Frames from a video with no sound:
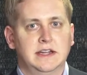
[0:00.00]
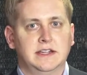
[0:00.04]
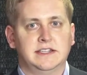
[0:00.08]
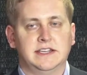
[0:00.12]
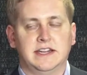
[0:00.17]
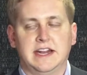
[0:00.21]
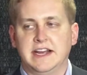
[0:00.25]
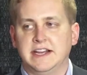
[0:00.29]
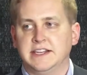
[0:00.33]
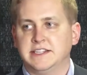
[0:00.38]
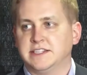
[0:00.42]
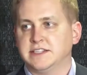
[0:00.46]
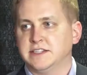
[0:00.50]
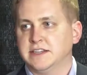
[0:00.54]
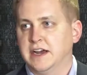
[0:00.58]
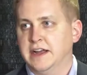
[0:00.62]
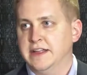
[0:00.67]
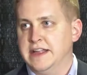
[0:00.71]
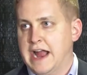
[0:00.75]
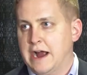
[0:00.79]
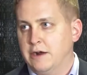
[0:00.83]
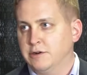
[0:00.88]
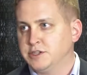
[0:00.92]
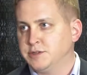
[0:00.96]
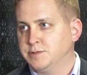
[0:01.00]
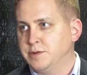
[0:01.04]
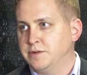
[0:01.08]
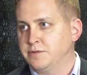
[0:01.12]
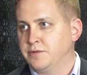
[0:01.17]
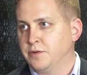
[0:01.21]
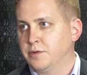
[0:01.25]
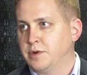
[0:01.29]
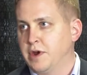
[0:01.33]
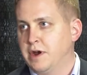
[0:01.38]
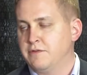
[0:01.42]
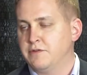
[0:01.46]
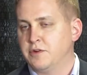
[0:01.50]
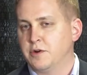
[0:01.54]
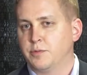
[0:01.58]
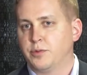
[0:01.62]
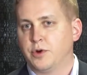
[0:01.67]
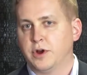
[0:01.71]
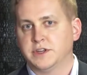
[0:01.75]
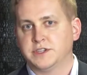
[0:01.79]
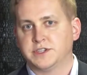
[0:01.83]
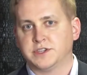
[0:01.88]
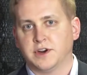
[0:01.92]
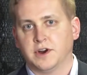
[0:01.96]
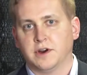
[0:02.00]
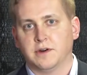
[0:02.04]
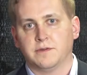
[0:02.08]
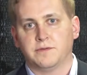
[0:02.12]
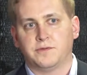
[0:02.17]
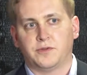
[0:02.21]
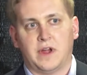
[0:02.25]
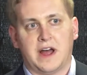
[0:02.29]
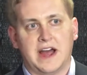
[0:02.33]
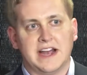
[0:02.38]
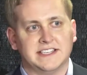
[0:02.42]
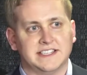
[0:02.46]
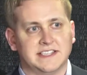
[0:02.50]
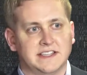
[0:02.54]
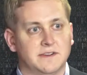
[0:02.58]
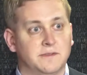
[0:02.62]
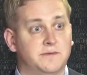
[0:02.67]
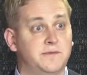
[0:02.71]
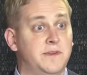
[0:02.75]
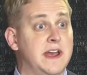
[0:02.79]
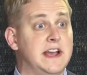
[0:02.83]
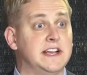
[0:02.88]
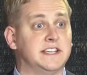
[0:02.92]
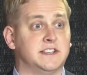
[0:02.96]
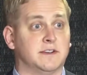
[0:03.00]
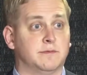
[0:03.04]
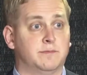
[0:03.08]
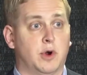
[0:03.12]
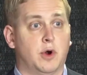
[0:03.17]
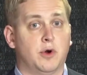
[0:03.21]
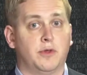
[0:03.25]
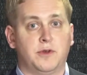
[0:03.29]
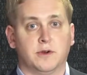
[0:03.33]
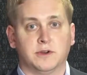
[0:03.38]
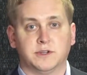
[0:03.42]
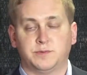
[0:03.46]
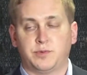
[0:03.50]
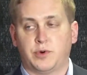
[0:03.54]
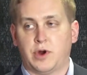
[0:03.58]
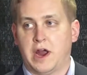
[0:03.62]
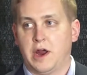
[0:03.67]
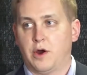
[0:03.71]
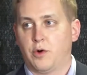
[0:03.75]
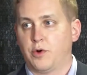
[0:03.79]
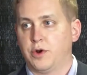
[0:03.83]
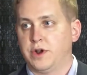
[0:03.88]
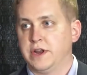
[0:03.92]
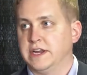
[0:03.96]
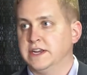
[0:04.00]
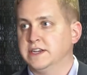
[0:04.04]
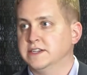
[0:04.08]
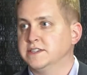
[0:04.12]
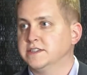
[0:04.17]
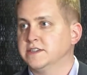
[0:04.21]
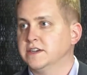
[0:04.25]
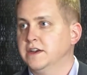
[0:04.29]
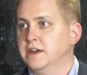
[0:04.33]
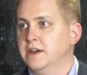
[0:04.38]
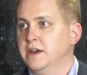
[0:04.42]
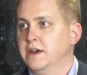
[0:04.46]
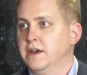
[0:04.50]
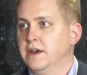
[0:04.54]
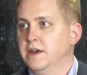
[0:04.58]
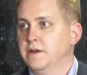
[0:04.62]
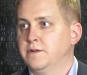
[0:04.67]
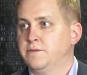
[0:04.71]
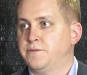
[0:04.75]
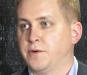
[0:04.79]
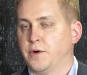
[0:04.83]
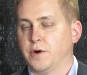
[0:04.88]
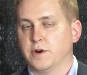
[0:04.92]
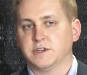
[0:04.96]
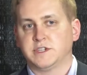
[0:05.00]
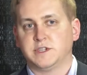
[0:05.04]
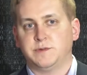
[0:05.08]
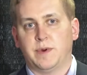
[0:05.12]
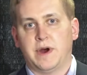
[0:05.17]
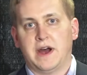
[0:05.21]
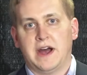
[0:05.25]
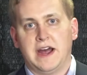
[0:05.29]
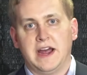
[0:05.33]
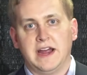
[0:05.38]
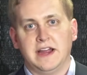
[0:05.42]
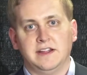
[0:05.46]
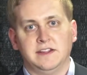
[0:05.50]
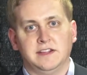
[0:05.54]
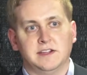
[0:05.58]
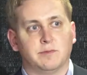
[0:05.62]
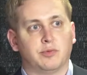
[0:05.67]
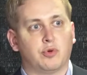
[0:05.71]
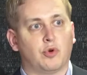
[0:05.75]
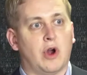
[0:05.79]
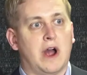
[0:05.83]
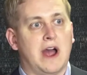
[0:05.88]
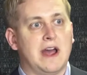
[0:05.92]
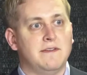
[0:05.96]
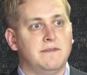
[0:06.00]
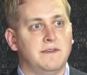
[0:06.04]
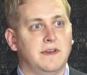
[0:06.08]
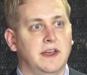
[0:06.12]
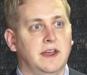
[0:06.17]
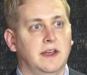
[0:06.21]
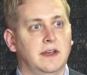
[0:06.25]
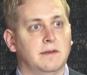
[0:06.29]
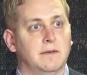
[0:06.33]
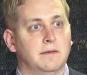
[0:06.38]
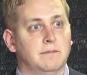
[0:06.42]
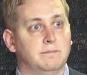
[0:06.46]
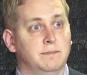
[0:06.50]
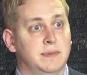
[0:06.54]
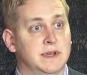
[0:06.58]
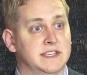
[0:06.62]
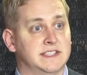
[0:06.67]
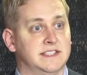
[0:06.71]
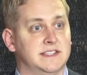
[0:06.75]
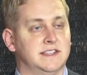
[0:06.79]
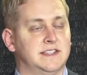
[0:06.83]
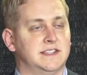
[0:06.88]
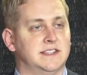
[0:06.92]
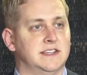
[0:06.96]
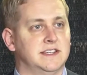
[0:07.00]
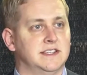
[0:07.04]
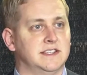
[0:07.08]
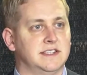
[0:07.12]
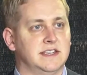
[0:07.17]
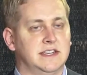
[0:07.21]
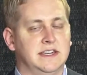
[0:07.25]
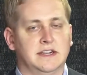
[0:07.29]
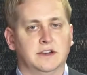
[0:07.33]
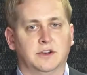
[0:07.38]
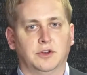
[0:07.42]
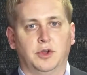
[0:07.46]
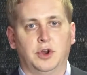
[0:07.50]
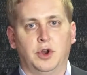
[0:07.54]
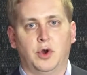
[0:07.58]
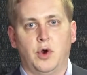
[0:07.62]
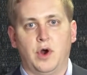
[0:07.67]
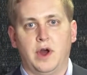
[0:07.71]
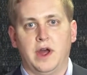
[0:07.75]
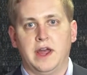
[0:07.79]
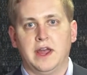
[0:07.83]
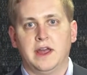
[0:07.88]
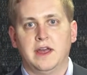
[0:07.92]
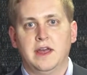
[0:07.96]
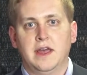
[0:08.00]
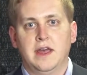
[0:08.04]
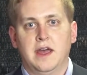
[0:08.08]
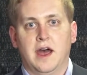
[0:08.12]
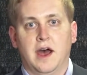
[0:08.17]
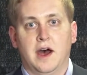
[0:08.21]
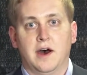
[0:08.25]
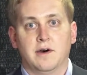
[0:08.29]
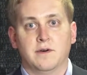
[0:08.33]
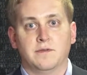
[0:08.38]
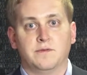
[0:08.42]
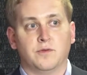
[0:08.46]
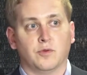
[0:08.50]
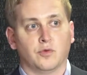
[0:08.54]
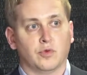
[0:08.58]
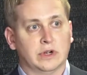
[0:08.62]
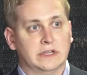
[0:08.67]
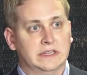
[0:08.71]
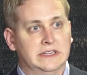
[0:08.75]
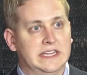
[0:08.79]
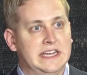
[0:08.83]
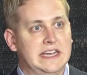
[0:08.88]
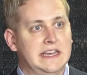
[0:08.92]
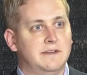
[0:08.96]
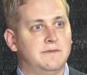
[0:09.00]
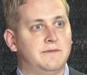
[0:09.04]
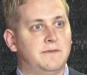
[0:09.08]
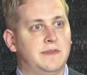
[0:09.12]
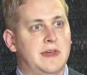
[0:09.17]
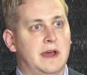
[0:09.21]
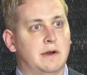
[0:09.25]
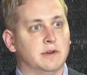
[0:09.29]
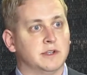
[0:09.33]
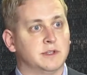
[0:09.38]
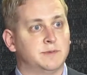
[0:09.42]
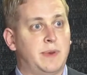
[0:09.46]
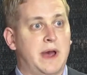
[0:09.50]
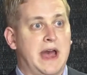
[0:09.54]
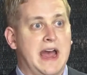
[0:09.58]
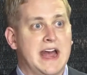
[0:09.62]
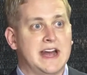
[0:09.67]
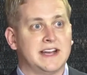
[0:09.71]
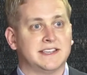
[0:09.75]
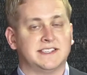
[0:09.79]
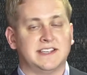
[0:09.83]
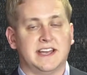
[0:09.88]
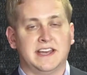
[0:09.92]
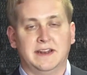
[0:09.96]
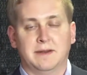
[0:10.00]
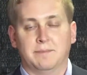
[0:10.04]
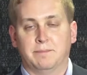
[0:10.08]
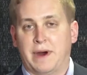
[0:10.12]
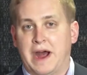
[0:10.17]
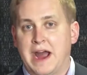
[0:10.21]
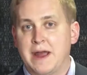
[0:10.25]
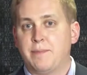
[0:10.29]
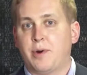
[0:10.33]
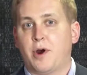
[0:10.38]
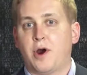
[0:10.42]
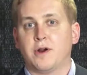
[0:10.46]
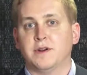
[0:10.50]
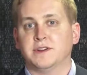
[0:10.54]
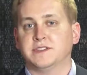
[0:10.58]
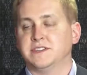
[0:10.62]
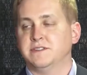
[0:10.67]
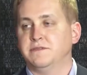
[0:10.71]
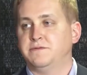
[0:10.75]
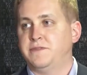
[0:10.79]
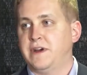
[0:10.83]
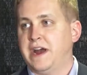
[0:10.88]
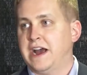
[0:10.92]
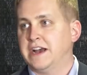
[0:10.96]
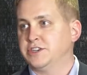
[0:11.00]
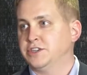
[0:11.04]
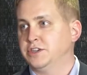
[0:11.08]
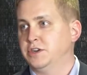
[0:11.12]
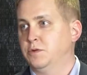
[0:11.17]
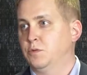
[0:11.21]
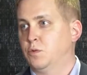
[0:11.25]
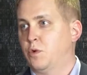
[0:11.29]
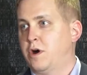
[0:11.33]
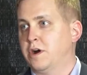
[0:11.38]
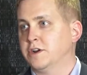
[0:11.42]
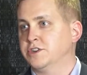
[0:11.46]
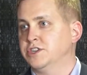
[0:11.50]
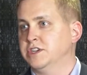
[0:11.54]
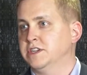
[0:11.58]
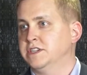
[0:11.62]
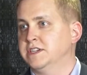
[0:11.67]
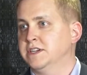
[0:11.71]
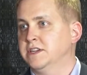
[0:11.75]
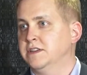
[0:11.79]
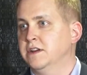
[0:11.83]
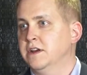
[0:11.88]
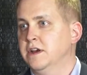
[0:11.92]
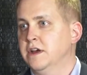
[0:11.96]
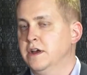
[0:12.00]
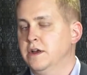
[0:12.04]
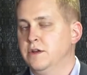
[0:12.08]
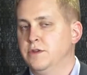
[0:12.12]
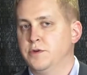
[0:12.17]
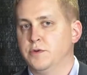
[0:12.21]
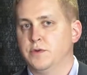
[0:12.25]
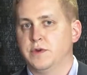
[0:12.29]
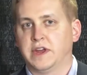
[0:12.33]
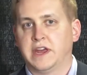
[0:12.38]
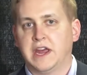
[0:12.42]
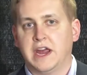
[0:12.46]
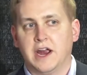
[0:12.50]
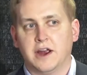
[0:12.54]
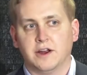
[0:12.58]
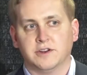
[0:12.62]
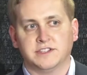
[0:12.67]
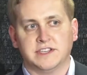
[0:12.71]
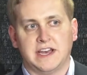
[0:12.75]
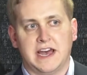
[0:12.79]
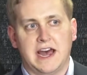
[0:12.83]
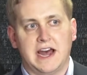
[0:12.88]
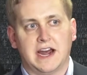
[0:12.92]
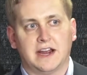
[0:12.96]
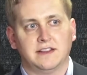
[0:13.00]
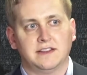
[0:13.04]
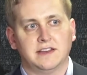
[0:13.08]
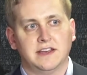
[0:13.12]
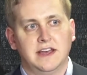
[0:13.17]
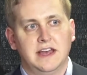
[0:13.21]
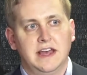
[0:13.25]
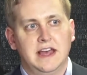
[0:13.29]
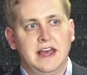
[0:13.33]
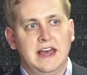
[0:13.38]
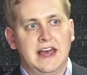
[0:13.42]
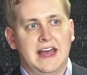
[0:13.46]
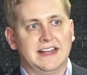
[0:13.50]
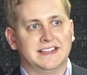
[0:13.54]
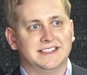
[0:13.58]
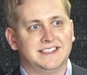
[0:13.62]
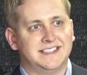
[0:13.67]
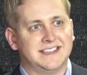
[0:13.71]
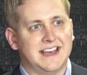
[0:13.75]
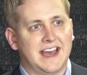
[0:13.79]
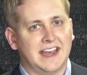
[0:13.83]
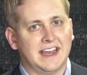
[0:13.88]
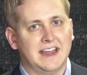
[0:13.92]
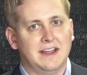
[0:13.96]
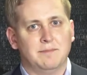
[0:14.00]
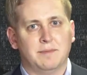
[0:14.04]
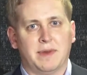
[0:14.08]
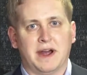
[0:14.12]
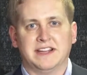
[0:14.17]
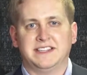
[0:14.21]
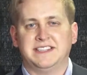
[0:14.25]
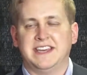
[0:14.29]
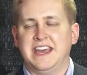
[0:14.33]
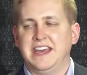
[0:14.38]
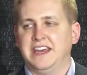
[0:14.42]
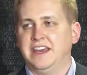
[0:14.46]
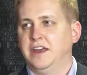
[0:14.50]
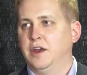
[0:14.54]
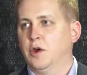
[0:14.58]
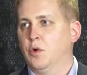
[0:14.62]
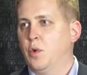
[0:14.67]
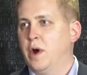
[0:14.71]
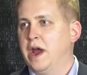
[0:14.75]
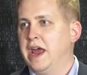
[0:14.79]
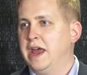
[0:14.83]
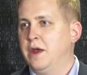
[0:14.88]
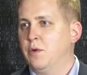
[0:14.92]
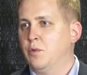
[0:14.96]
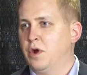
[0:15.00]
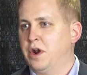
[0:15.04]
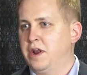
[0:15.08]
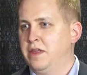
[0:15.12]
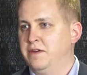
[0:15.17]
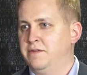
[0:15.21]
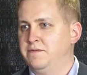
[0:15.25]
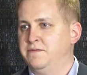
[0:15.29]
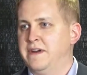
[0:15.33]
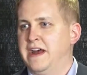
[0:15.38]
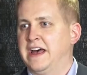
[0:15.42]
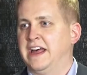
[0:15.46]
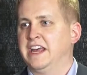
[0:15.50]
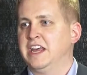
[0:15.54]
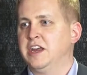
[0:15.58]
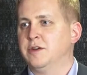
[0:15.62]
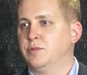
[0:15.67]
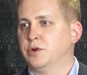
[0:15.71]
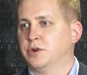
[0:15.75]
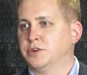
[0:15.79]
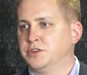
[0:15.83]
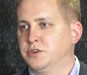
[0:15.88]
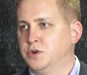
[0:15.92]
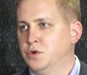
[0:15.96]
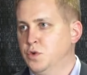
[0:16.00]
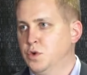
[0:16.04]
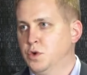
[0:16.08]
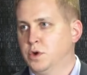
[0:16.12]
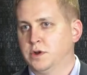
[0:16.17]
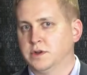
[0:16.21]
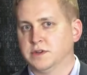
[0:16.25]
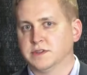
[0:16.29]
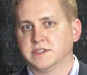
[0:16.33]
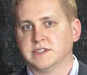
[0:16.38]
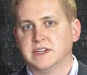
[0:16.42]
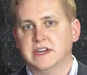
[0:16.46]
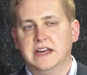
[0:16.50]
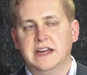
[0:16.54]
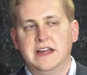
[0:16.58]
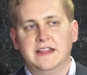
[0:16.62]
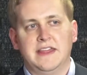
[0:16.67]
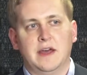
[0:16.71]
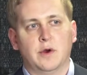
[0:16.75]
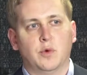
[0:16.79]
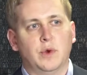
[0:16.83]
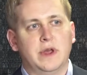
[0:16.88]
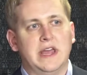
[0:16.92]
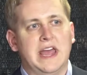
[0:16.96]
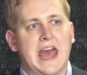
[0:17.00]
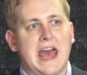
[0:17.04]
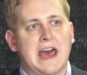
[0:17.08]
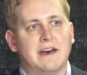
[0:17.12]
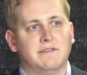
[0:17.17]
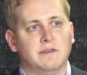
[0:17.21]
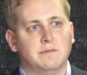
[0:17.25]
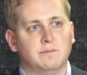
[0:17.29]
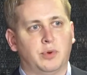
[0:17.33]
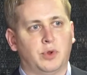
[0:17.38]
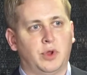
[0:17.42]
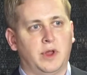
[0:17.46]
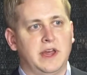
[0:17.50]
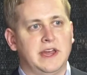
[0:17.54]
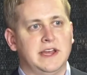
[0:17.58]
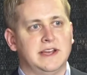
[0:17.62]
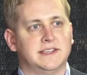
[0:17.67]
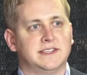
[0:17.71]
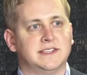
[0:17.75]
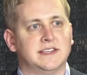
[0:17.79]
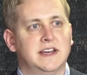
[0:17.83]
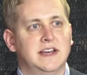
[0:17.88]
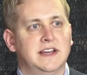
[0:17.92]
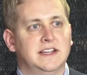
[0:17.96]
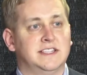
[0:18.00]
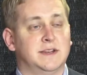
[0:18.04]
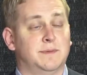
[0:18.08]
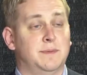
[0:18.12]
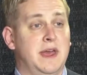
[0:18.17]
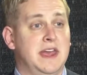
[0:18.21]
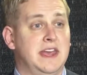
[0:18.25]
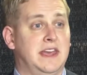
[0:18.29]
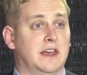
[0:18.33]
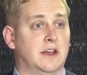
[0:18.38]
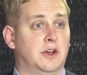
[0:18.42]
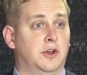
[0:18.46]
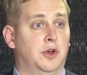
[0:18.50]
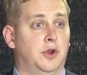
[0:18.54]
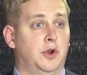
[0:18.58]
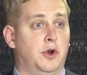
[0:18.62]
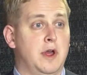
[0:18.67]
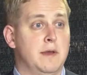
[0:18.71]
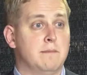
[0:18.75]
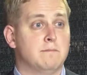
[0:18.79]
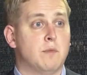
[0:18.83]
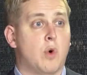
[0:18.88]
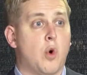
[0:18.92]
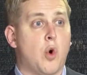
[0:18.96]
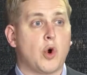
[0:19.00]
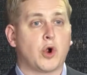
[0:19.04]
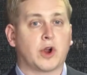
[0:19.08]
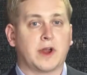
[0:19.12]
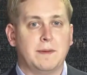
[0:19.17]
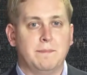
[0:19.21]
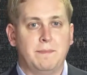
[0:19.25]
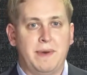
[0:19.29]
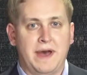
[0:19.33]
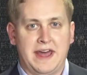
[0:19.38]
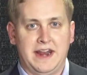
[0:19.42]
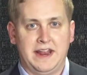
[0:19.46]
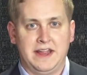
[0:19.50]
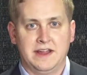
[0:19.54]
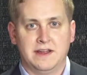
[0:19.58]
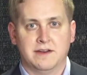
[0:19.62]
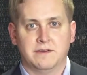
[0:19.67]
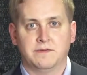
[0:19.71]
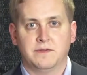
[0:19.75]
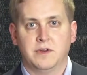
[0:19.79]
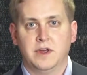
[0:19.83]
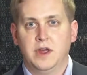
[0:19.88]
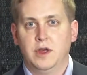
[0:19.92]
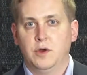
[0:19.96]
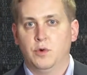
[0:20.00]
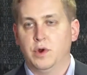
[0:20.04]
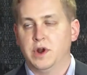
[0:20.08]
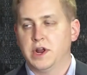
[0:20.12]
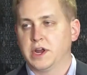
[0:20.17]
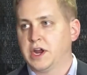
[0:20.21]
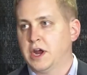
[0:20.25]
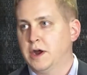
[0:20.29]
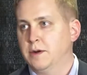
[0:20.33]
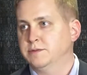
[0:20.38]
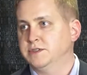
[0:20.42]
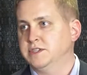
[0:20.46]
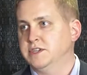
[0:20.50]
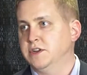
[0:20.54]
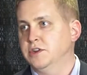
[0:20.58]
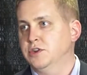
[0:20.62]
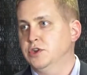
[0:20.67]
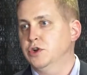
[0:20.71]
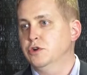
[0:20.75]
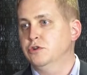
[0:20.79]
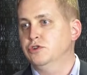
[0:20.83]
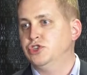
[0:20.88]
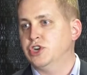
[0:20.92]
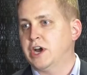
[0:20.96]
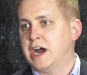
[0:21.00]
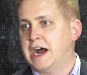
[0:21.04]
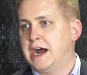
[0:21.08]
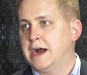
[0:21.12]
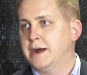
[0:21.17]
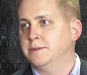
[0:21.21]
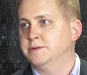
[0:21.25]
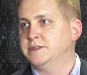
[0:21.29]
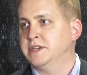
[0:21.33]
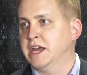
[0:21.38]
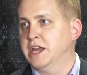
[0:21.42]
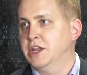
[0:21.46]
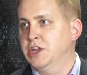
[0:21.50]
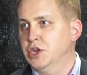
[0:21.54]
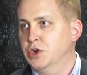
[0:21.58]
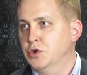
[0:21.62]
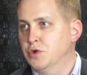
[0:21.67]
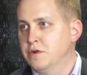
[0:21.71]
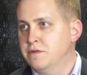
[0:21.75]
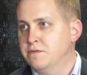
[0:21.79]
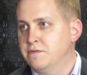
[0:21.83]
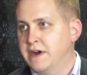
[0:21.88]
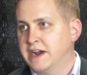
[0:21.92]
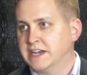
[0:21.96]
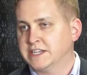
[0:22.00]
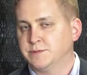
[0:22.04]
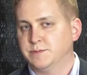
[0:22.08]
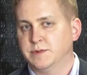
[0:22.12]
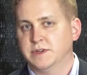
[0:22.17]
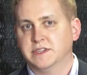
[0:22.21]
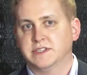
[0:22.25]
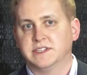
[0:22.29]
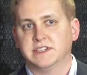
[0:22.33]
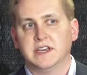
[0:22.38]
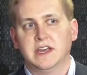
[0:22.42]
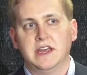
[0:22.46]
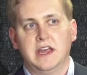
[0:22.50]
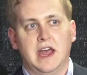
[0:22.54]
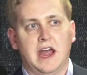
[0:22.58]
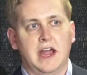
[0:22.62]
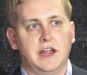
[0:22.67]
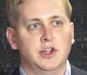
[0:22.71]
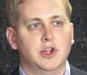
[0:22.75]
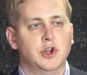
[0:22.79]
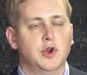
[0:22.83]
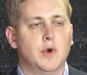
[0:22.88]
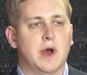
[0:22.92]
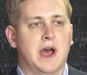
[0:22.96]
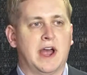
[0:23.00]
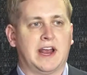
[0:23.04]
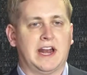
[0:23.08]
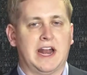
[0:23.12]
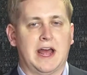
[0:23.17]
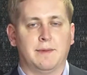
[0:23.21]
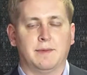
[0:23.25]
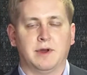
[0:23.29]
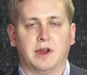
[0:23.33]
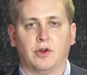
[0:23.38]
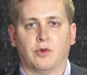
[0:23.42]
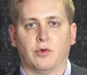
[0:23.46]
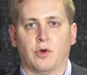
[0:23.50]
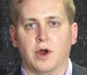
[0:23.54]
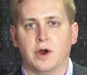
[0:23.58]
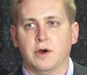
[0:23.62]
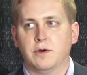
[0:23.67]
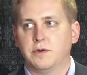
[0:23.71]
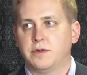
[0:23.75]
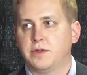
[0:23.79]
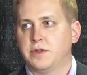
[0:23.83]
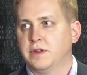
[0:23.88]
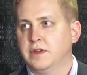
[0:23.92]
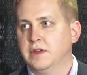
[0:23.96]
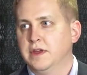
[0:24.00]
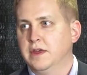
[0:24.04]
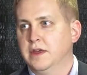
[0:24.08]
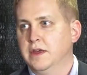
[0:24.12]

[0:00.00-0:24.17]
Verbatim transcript: Today's announcement from Governor Pritzker flies in the face of both those priorities. First, by depriving businesses in Illinois of relief that was passed in a bipartisan fashion in Washington through the CARES Act. And second, by taking away one of the valuable tools that we have in place to make Illinois more competitive when it comes to new jobs and new investments and new economic growth.